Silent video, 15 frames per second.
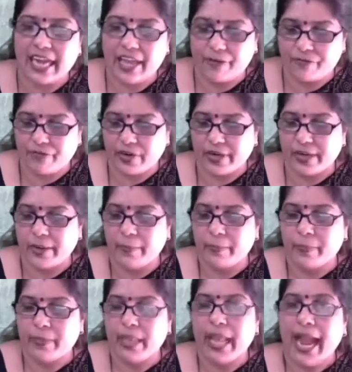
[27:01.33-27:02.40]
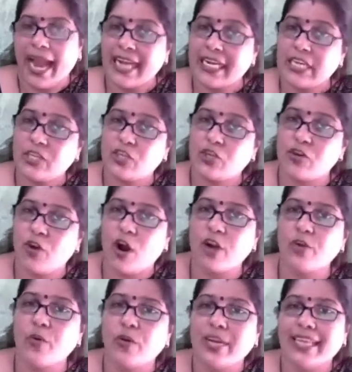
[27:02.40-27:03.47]
effort and it's not
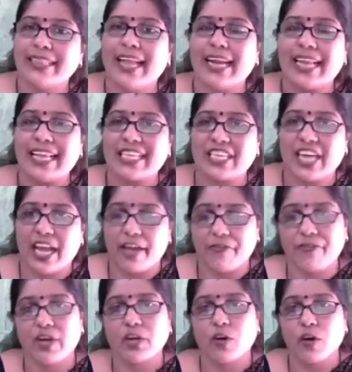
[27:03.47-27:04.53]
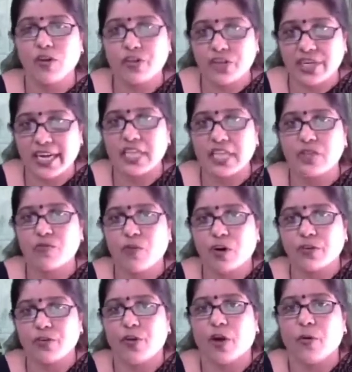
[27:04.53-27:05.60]
only that extra effort or stress what
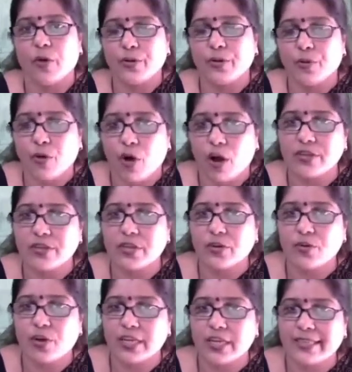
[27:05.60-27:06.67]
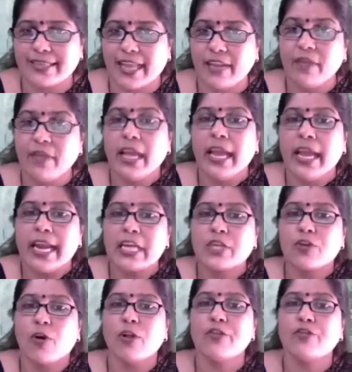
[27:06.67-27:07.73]
you are going to cause it to yourself it's
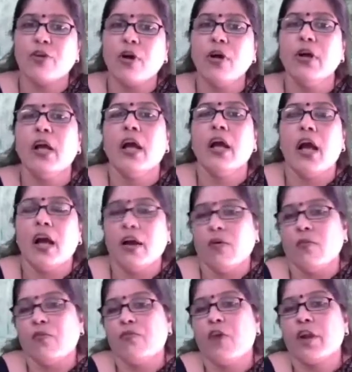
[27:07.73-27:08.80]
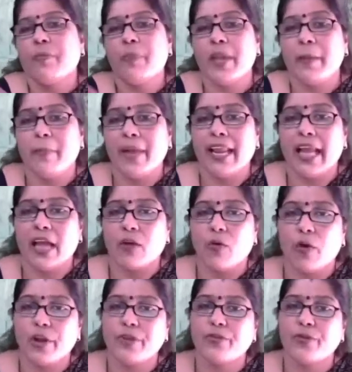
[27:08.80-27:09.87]
also what people are
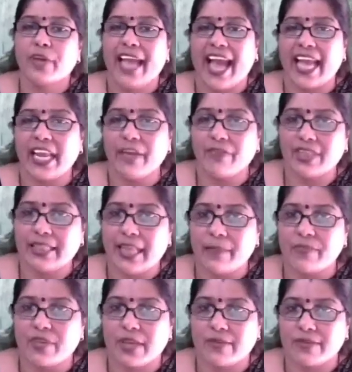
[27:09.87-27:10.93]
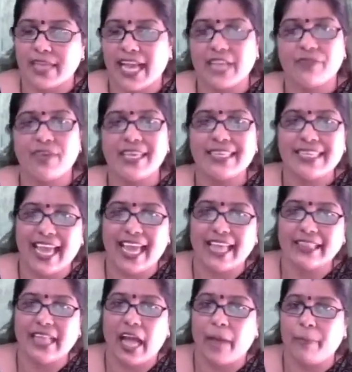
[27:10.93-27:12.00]
going to carry with themselves as we say
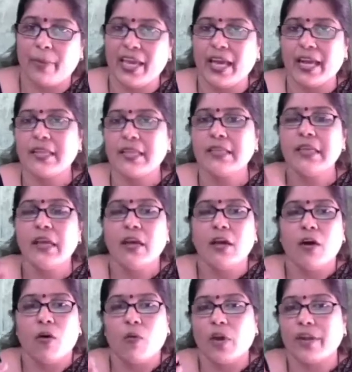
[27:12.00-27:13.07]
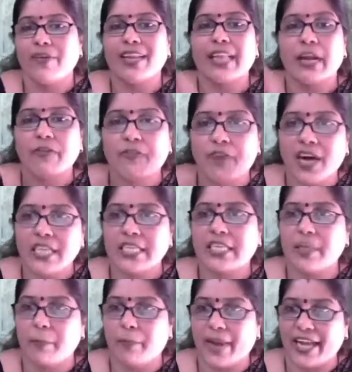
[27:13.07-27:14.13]
the appearance whatever that first
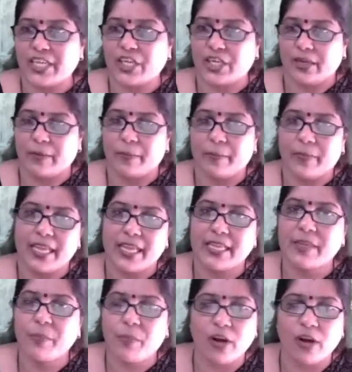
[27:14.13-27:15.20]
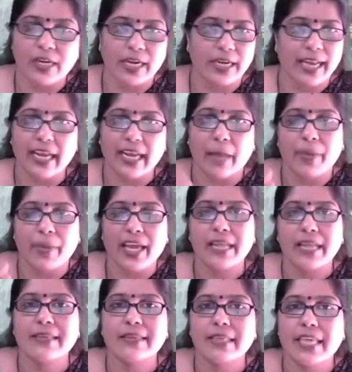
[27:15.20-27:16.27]
impression is important and
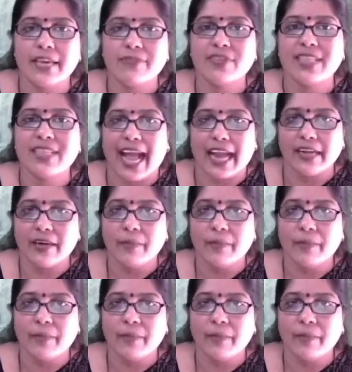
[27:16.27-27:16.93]
appearance gives that